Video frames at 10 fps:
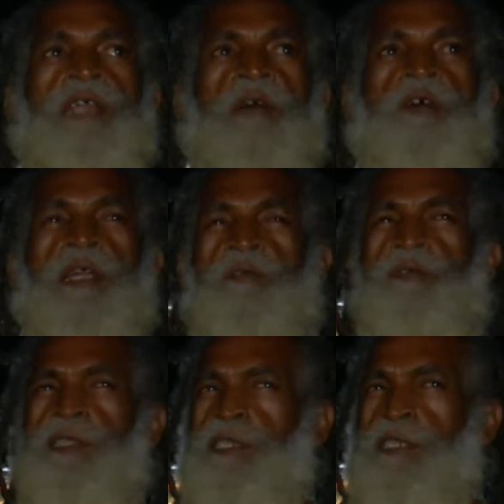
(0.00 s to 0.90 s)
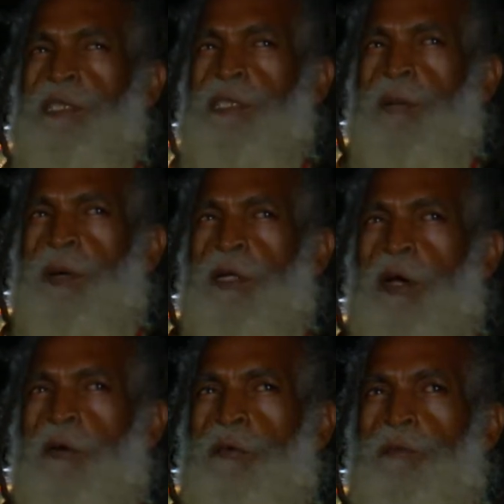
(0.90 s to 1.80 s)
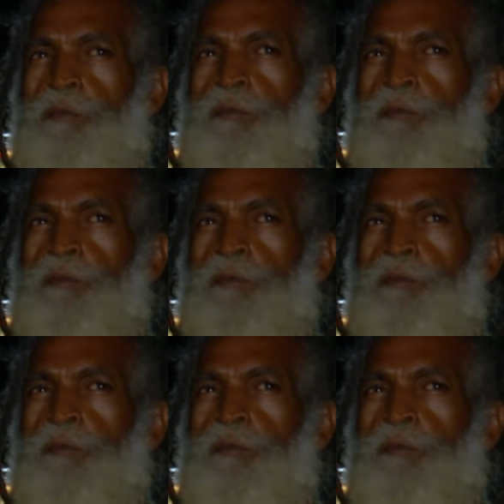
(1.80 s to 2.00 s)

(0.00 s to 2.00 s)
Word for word: therefore in the First Supper now,